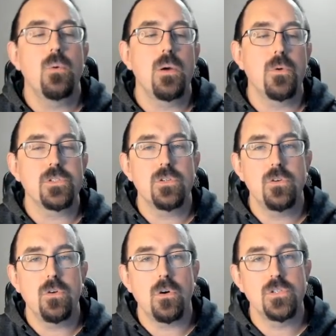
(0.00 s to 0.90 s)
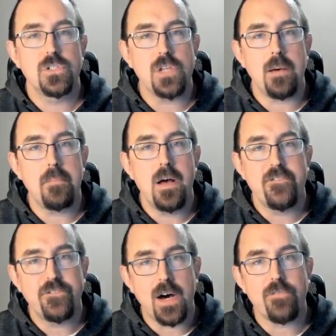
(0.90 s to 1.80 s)
we want to sum
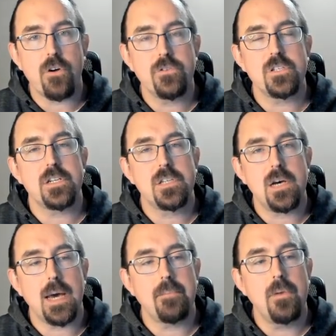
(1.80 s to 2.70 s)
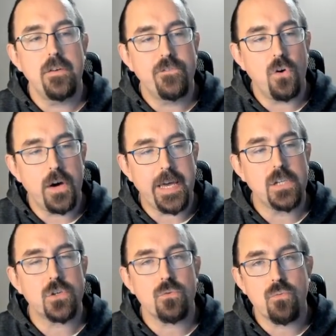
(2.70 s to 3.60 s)
five rows at a time for
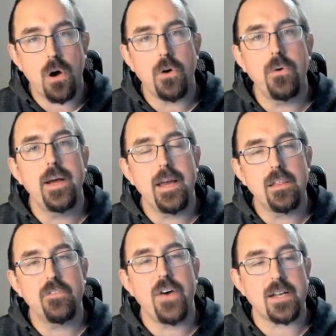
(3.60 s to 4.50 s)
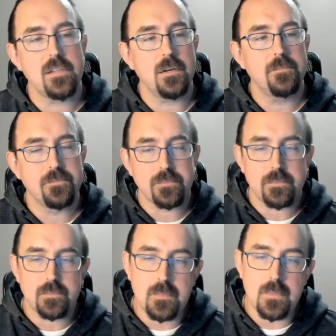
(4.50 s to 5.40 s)
each row in the vector.
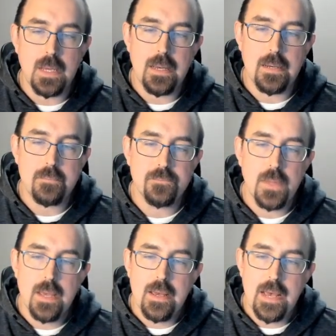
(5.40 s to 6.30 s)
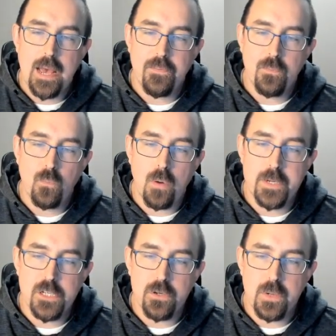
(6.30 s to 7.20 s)
Um, and what
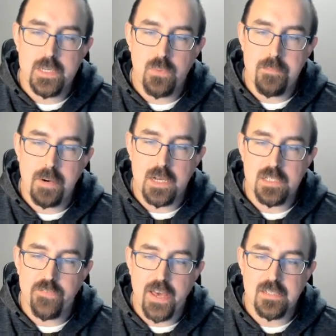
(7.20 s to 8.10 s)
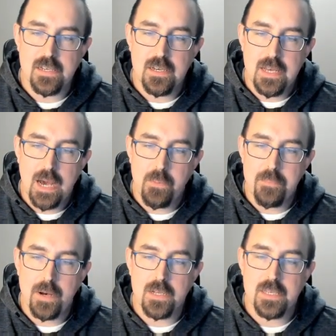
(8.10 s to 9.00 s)
we do is we pass the vector and we
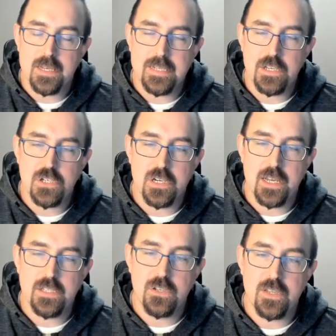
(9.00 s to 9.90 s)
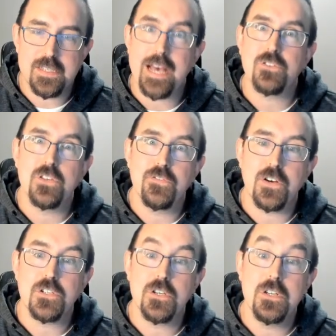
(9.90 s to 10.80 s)
pass an integer into this outer
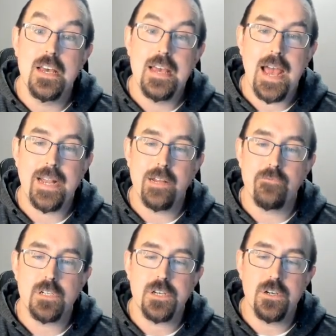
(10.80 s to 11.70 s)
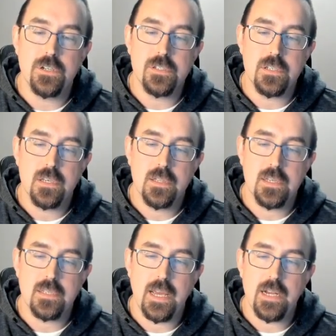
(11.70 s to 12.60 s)
function and it returns
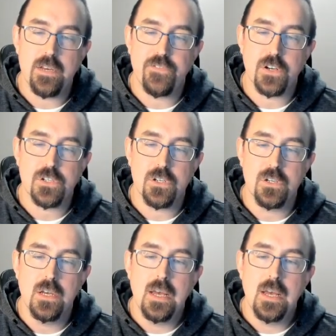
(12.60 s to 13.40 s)
this inner function.